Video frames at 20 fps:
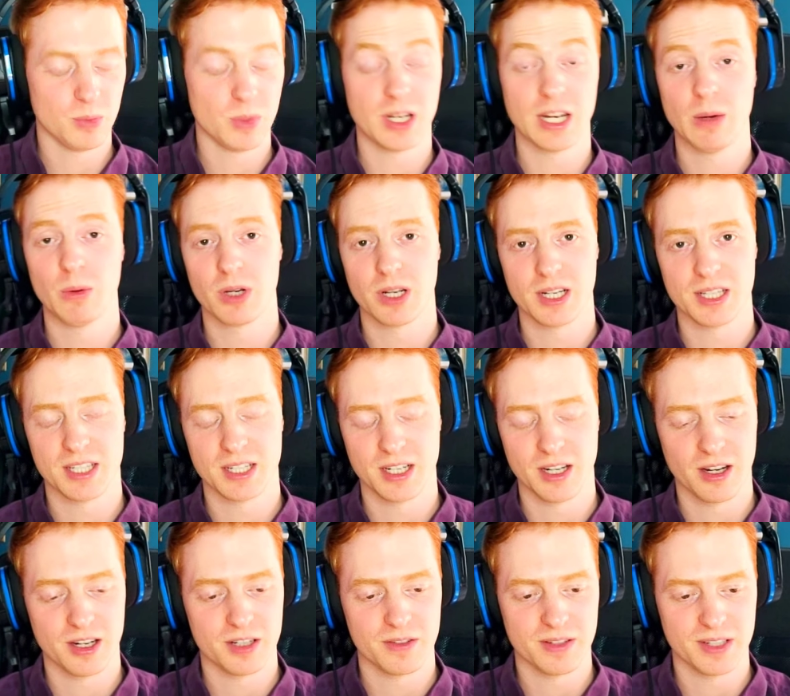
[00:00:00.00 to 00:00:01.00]
Now we're going to send an
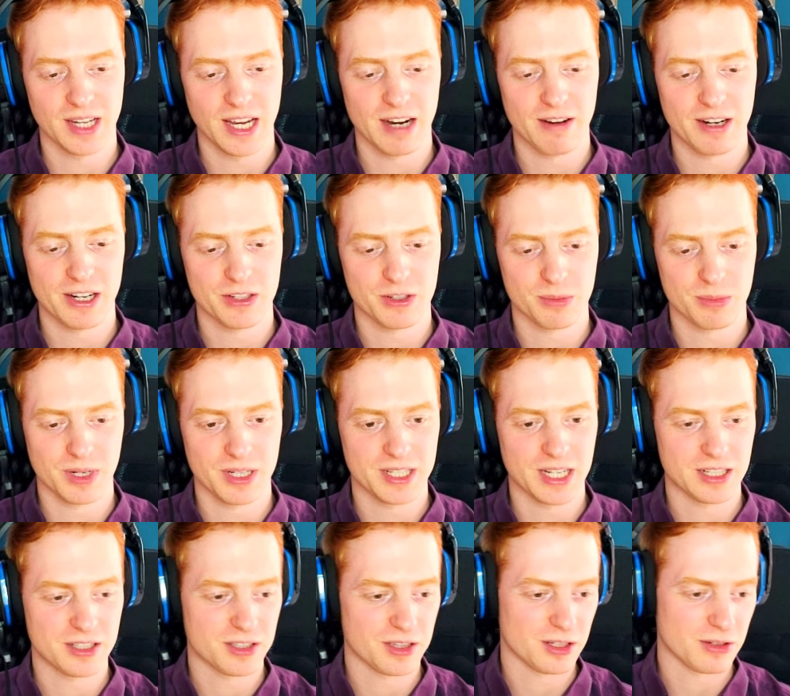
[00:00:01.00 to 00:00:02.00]
Archfiend Heiress from our
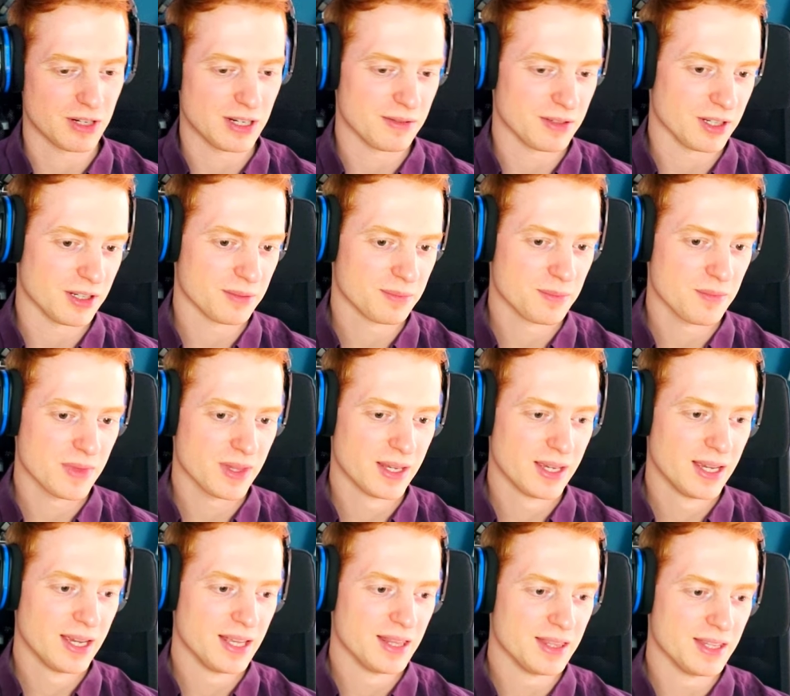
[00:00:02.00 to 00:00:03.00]
deck to the graveyard.
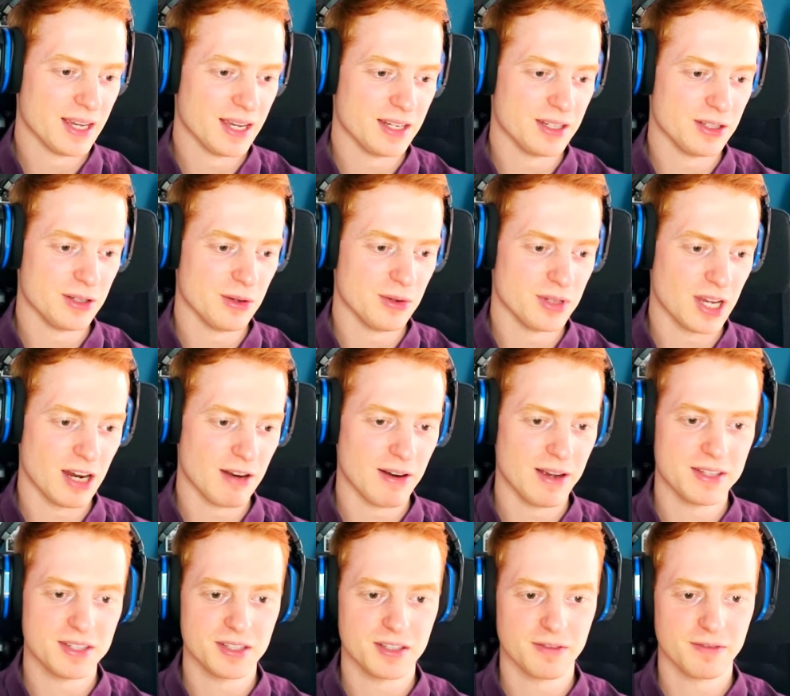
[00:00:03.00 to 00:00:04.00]
Then use
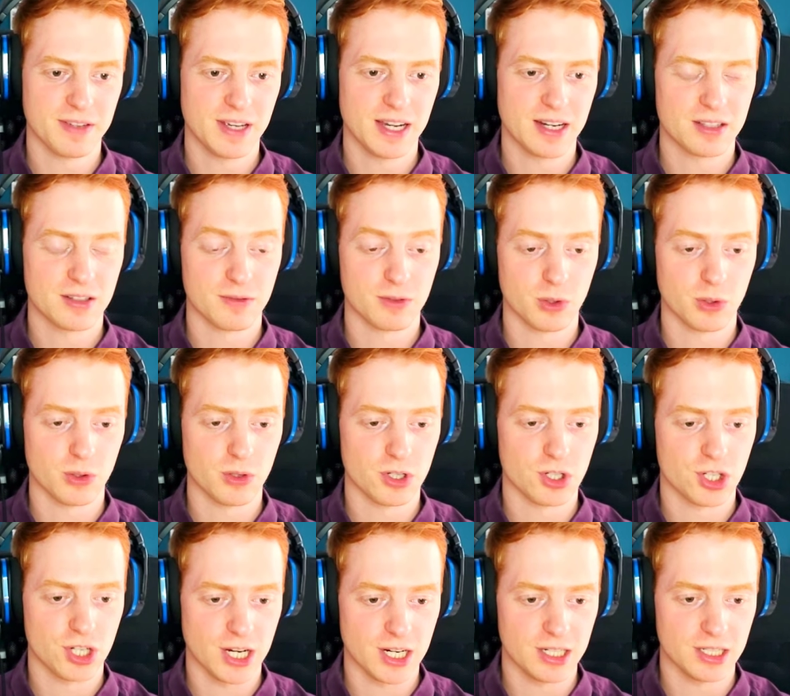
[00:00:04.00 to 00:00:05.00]
Heiress's effect, of course,
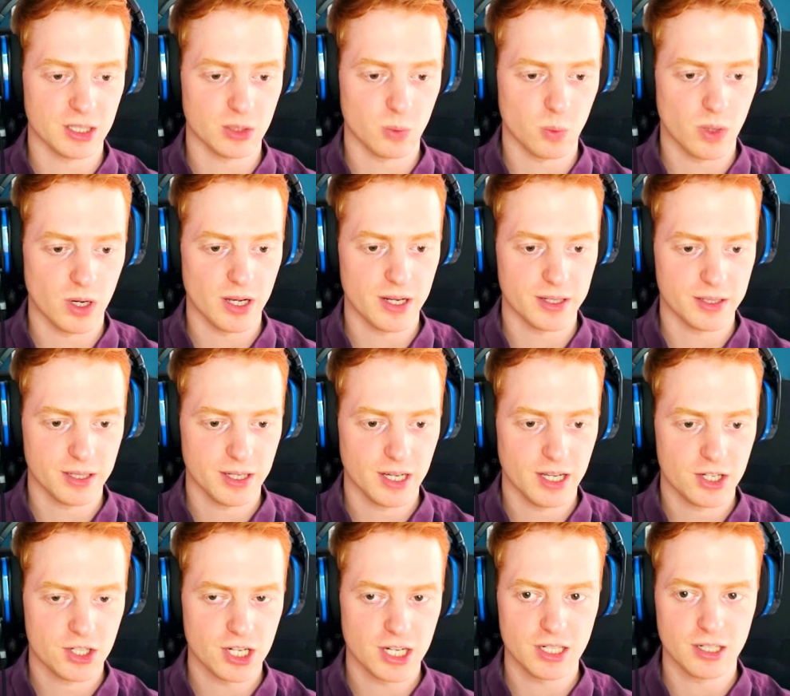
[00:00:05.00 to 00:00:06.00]
Chainlink 1,
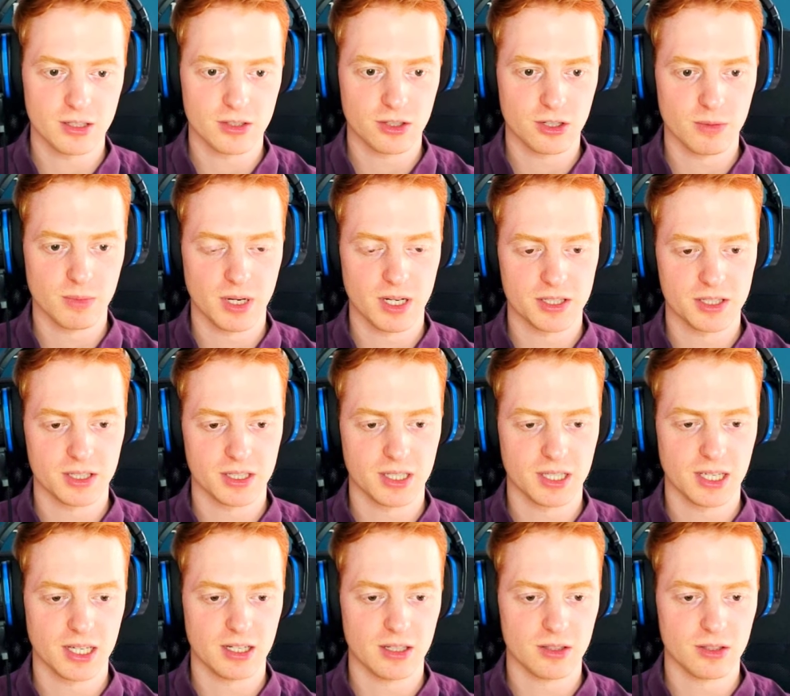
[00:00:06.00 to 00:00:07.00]
Chainlink 2 Master
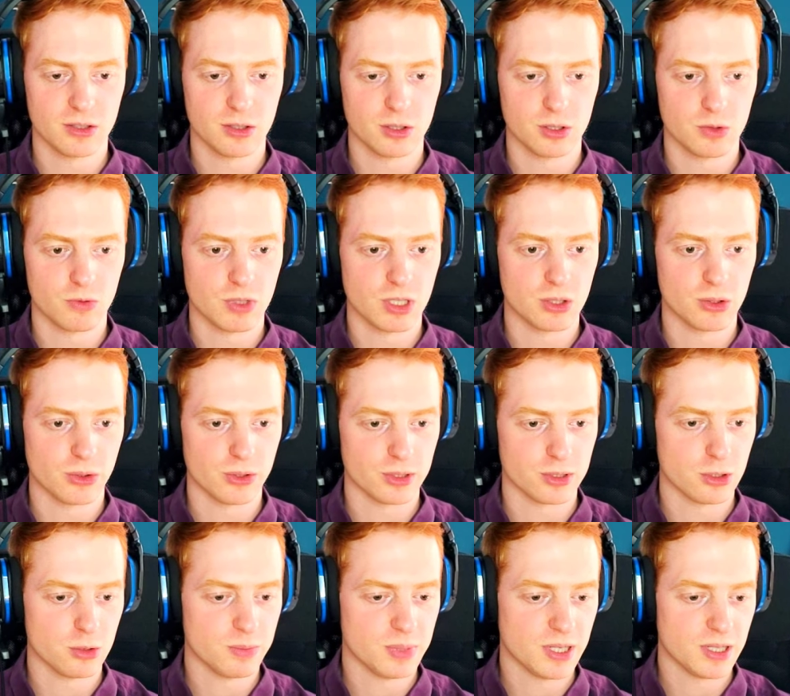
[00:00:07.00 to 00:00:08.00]
King to
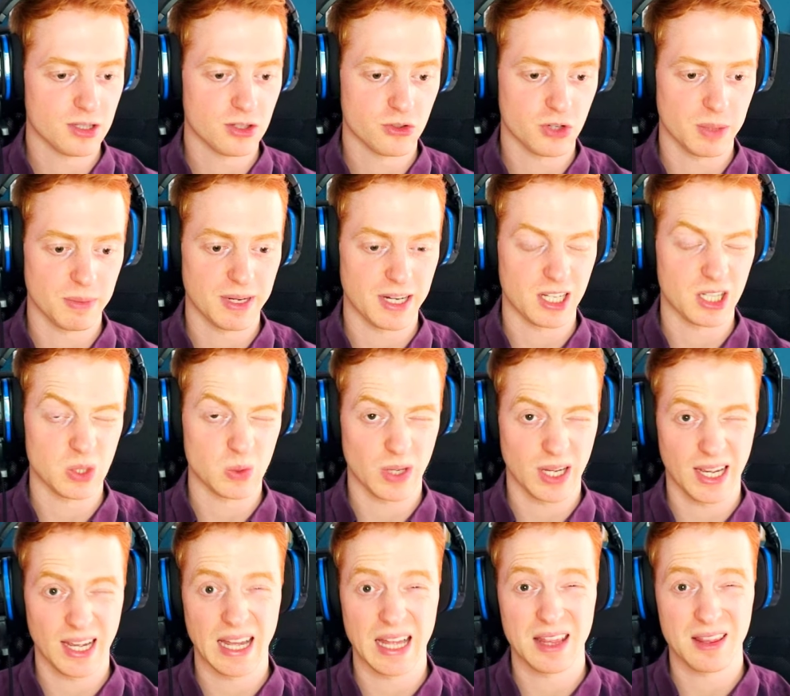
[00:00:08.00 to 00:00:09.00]
resource loop it straight back into a
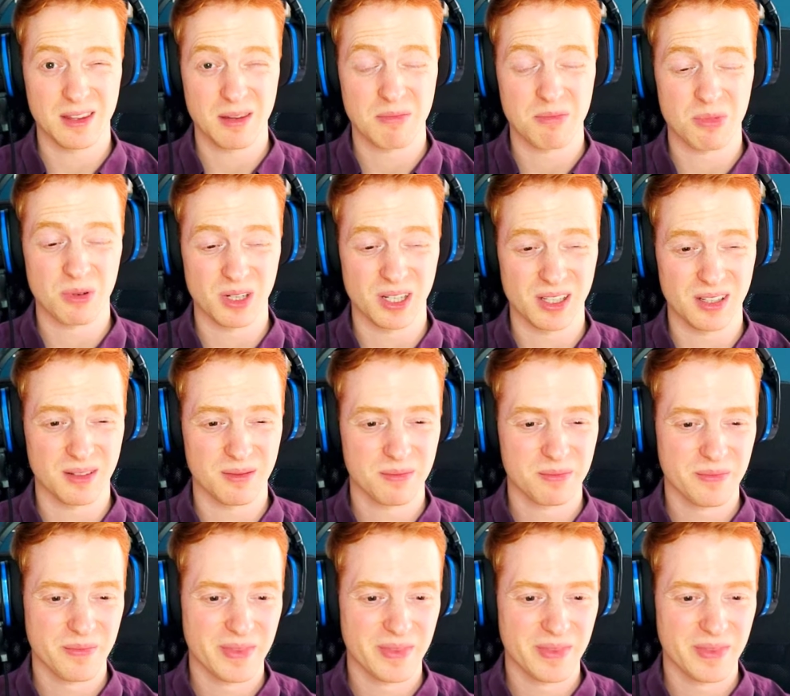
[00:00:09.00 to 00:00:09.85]
hand. Brilliant.